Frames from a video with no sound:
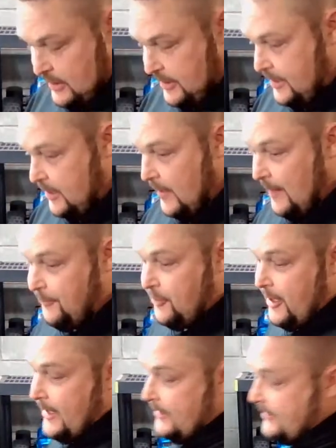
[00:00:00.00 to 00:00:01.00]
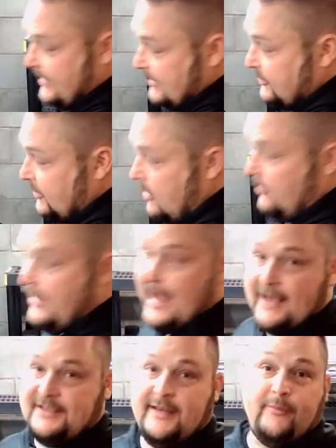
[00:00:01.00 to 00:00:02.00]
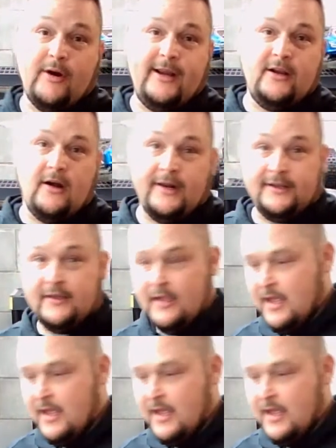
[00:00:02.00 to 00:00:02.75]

you know, upgrade things slowly as they break on it.